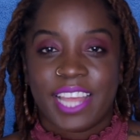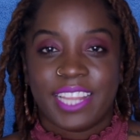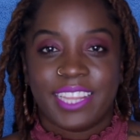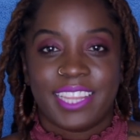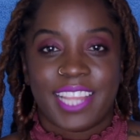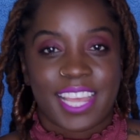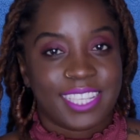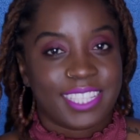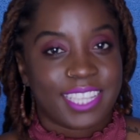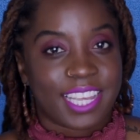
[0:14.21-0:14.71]

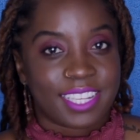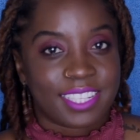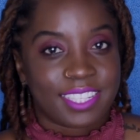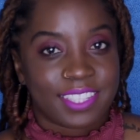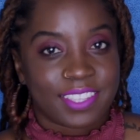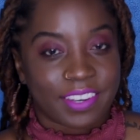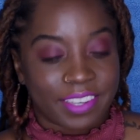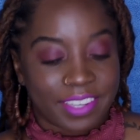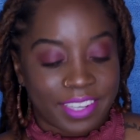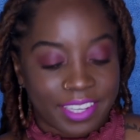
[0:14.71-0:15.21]
Let's get
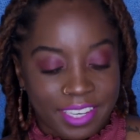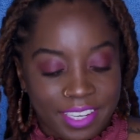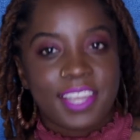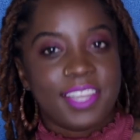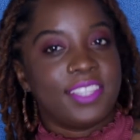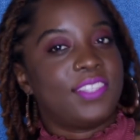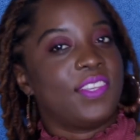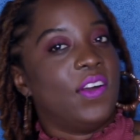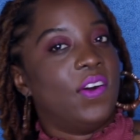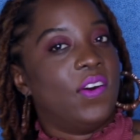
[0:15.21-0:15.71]
started.
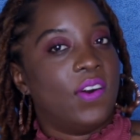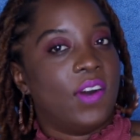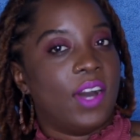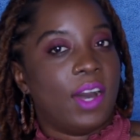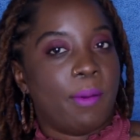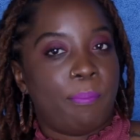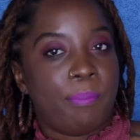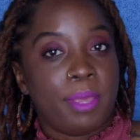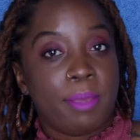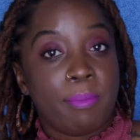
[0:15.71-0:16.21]

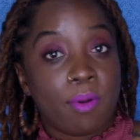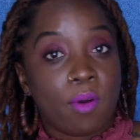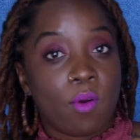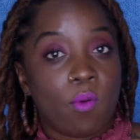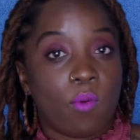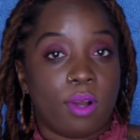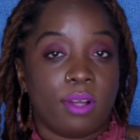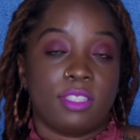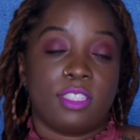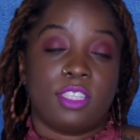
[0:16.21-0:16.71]
So people
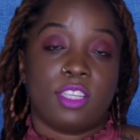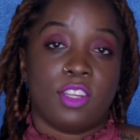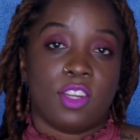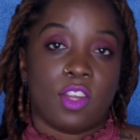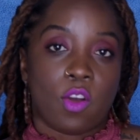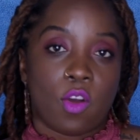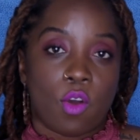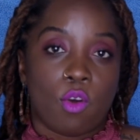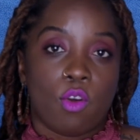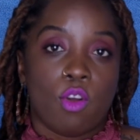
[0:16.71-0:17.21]
want to
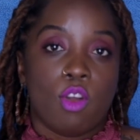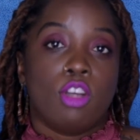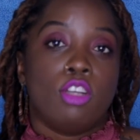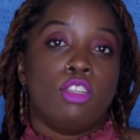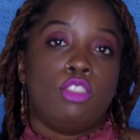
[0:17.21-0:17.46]
know,